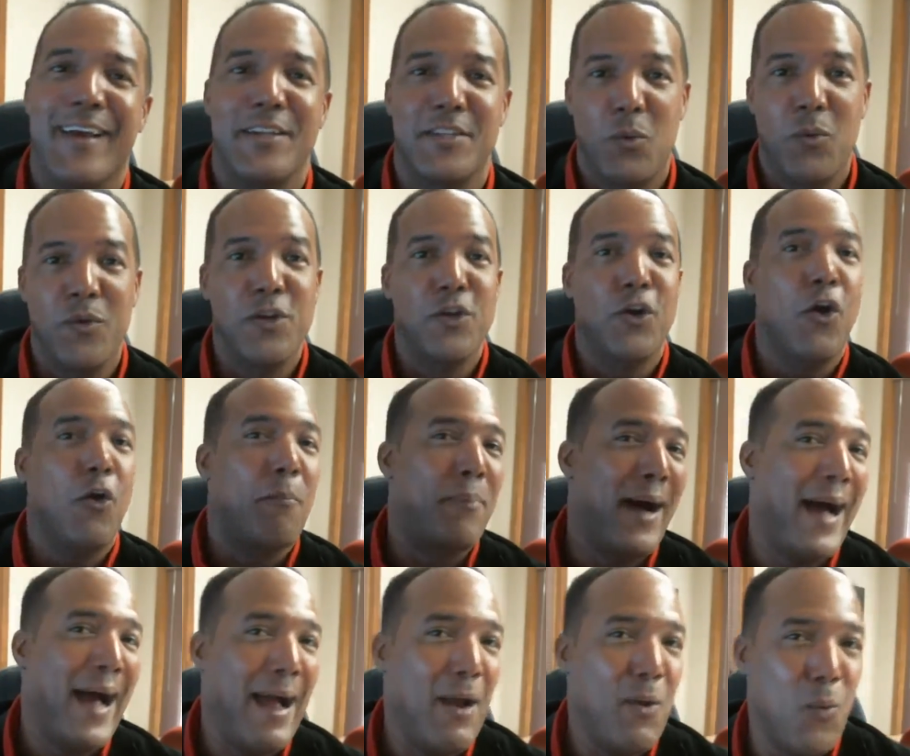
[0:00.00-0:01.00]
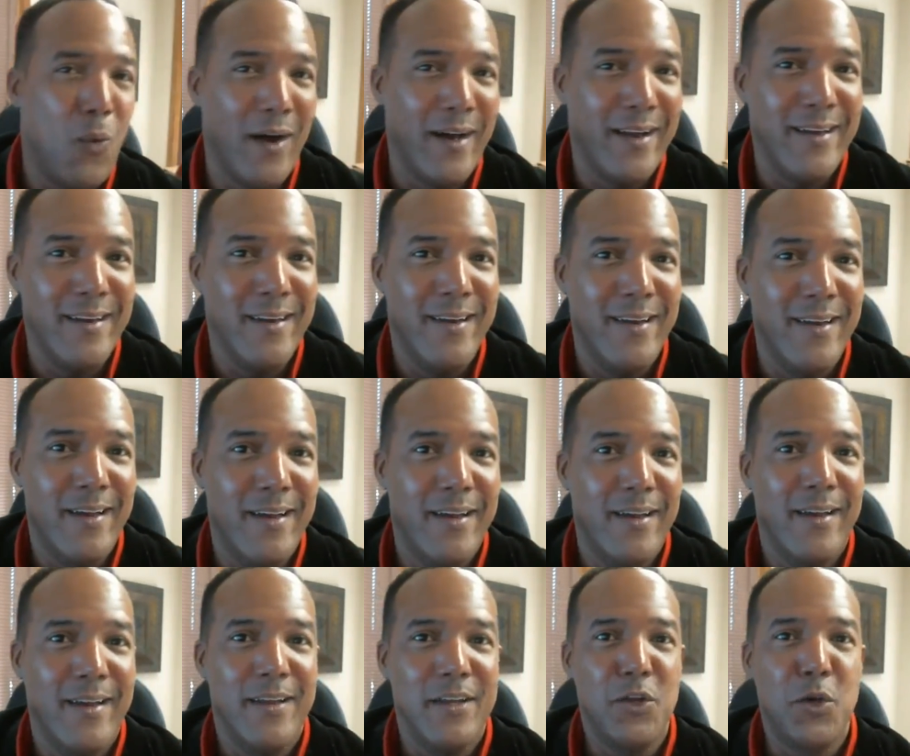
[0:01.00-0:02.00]
so when you go buy one,
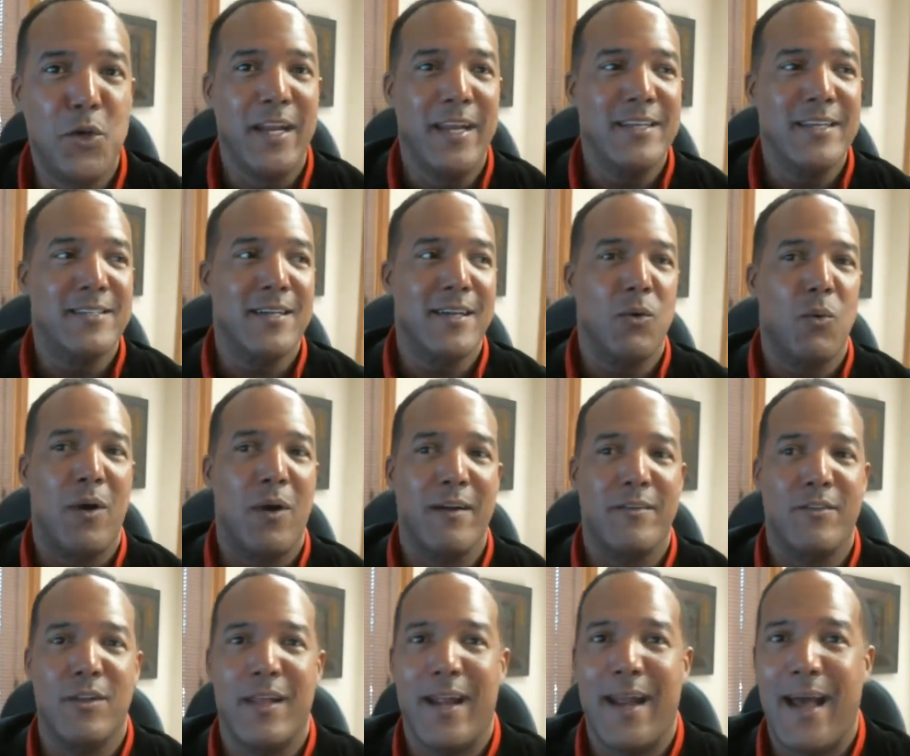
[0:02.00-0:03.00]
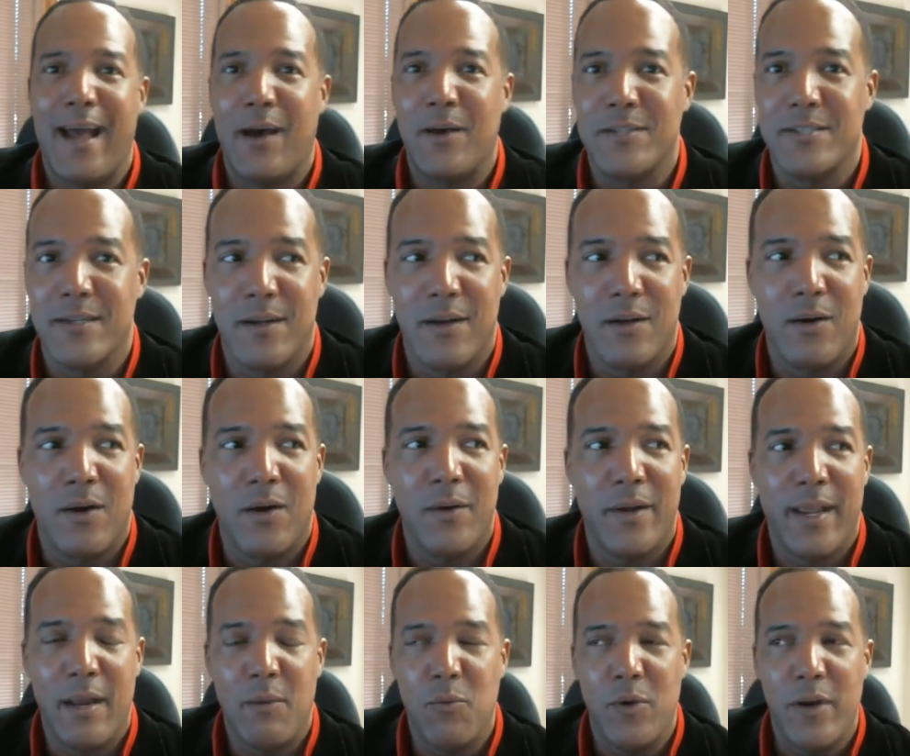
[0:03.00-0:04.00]
you can instantly walk to that house and go,
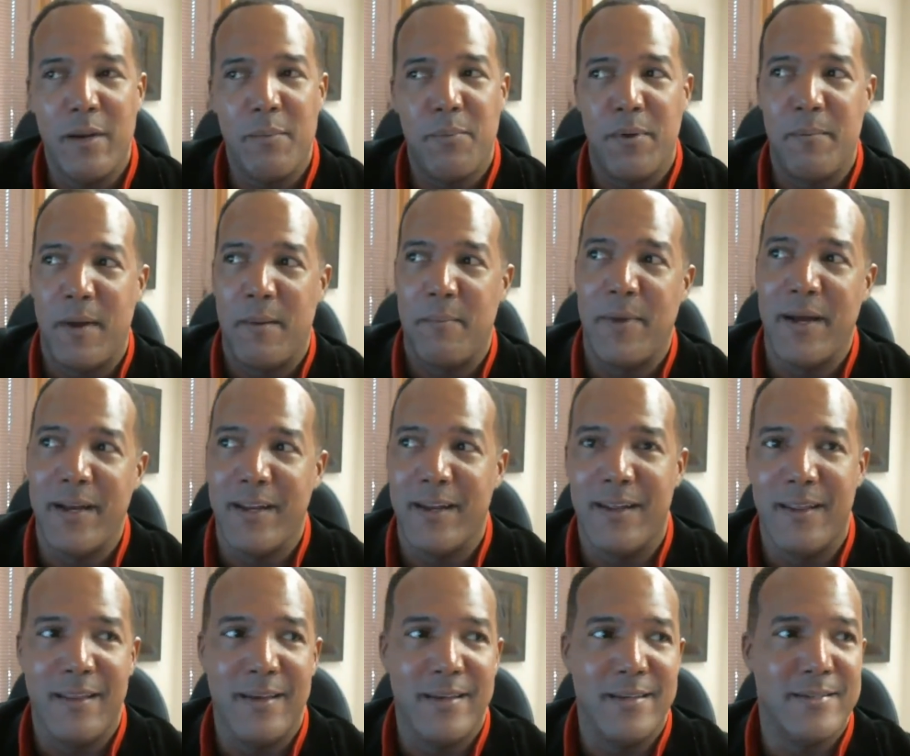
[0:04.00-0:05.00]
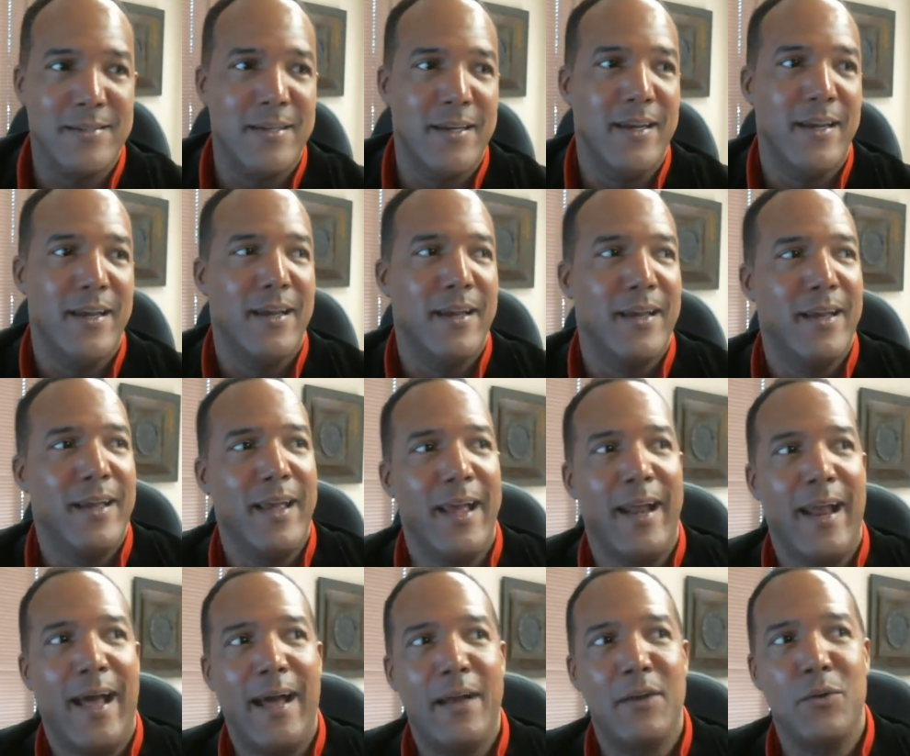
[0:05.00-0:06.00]
okay, I'm ready to put my money into this.
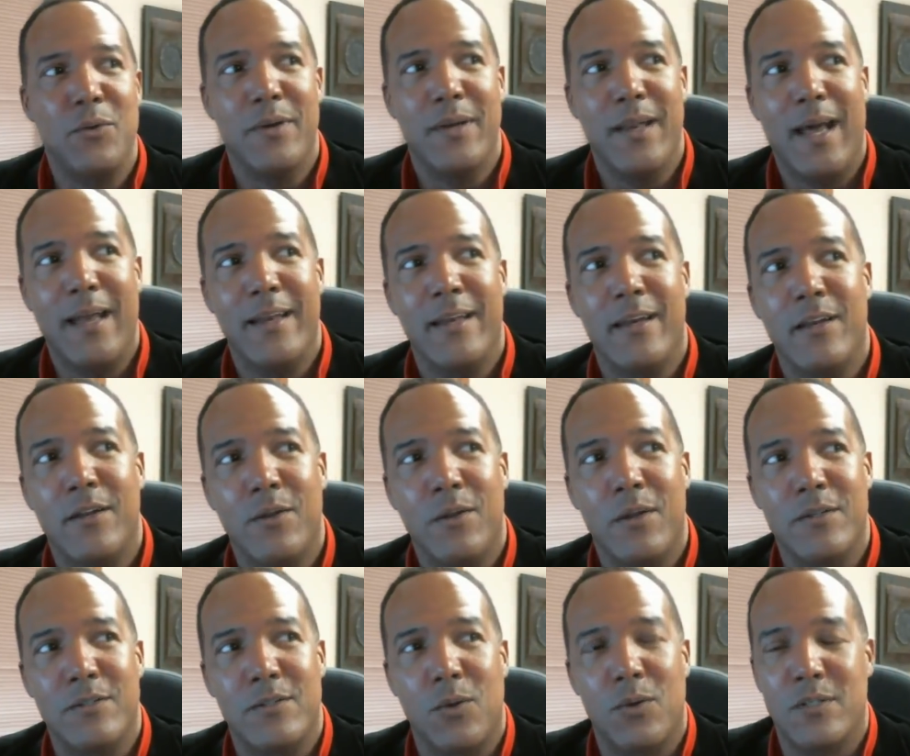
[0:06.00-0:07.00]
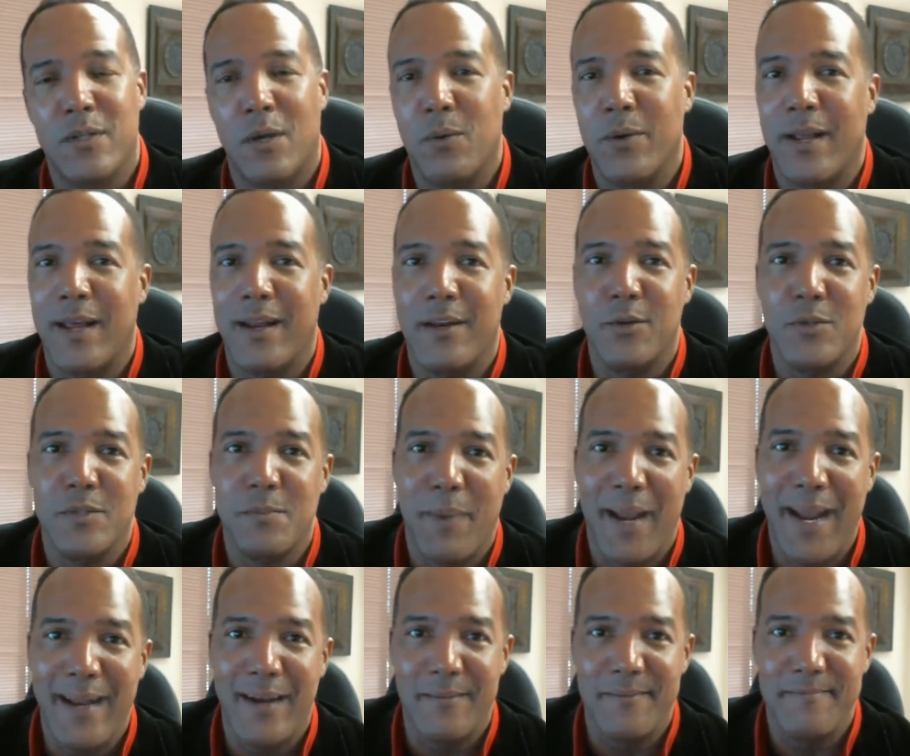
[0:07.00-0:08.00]
And I do not need to do those doors. All we got to do is
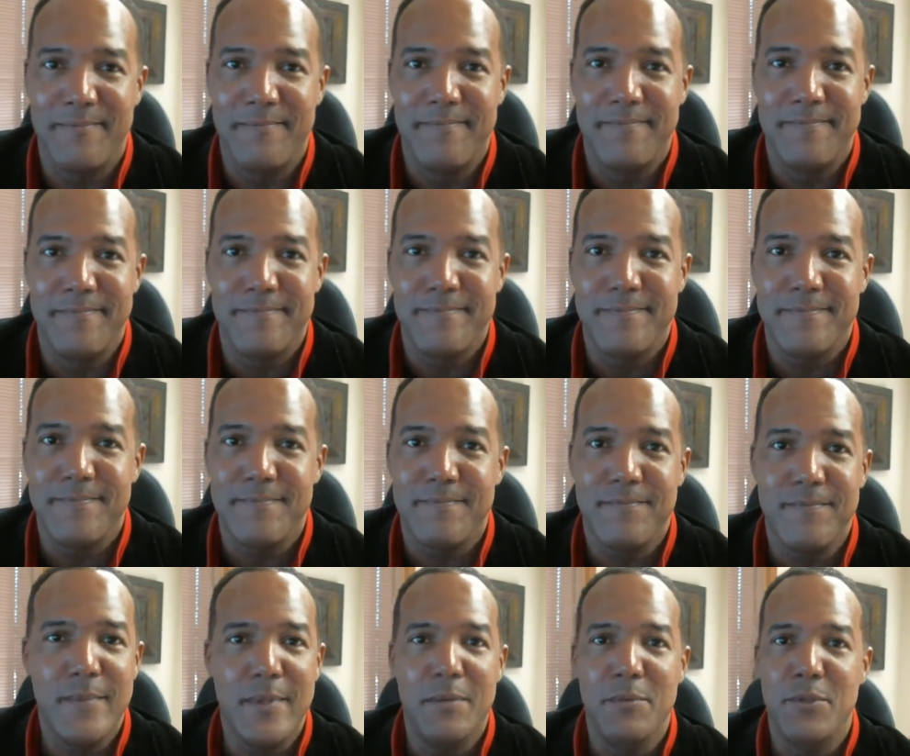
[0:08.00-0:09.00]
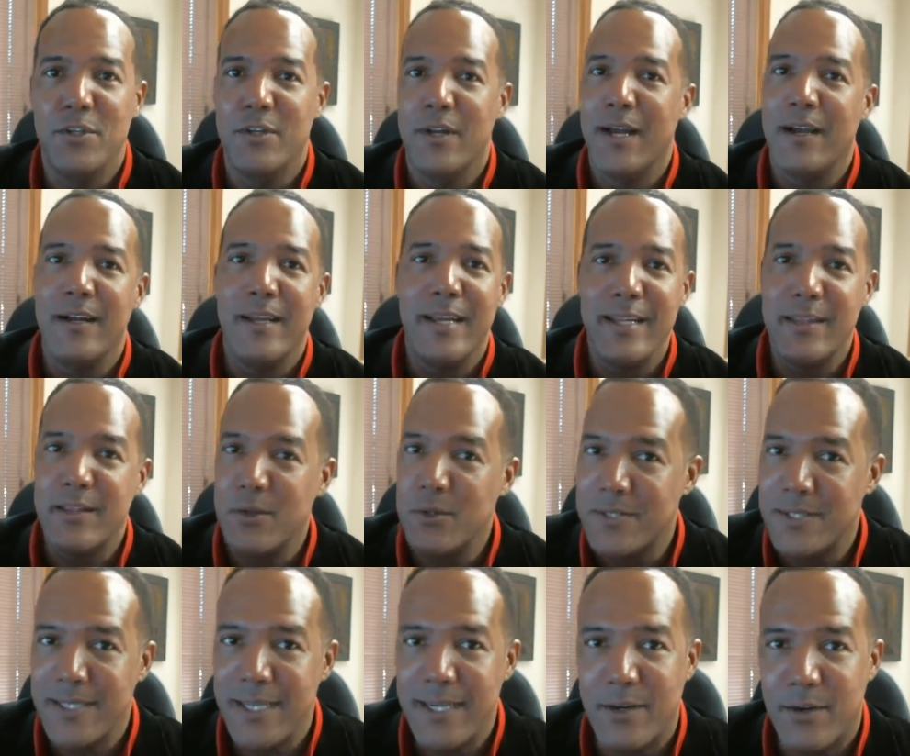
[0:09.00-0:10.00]
paint them. But you're not going to get
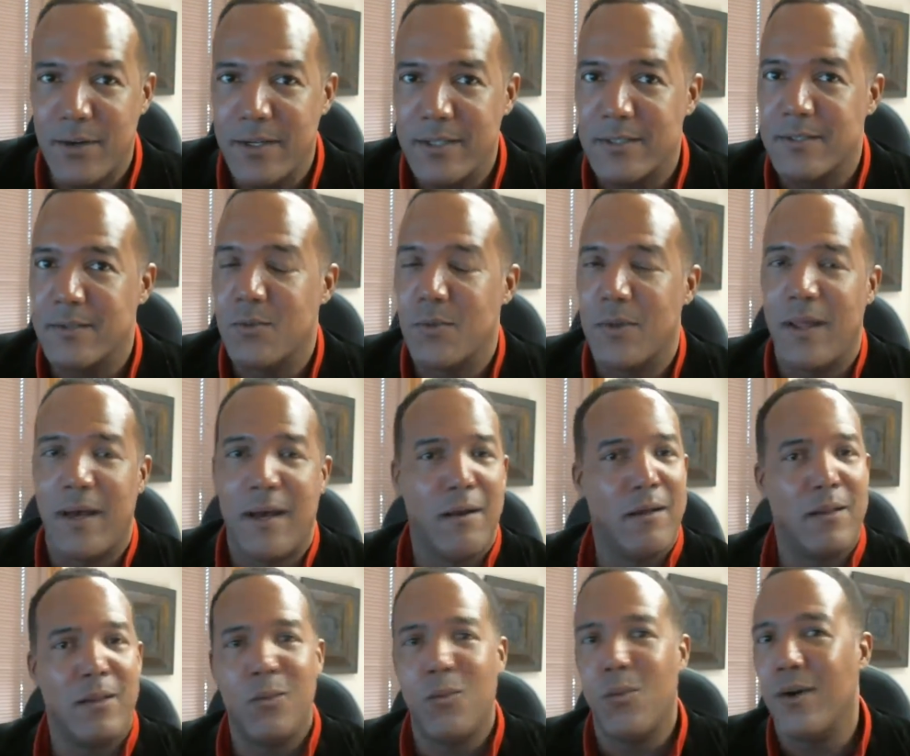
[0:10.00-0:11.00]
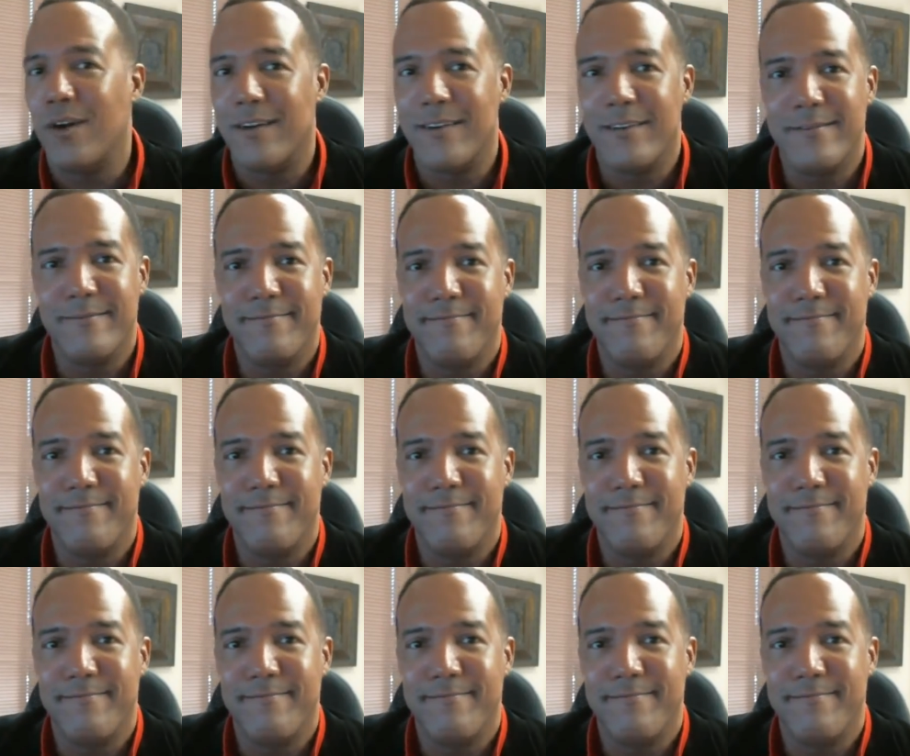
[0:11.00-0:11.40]
those secrets without all the work.